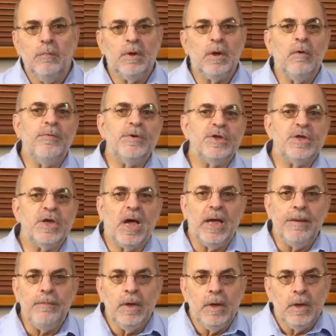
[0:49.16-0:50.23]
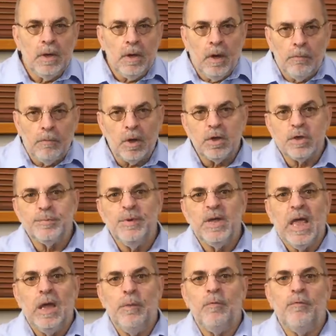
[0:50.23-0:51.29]
but over time models
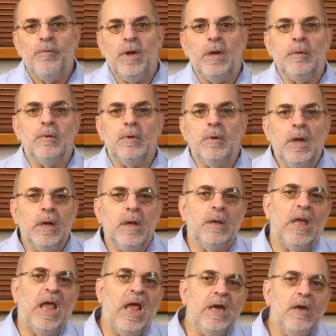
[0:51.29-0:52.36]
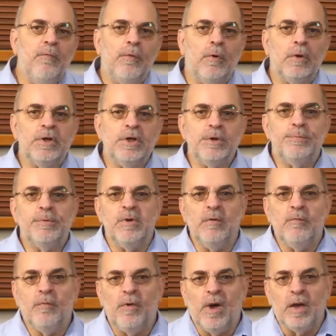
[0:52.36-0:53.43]
became available at any voltage
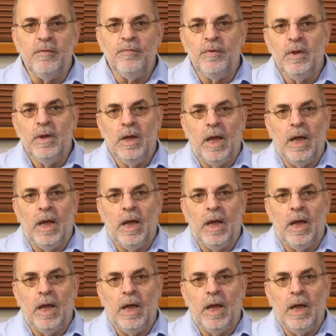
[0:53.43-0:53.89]
between five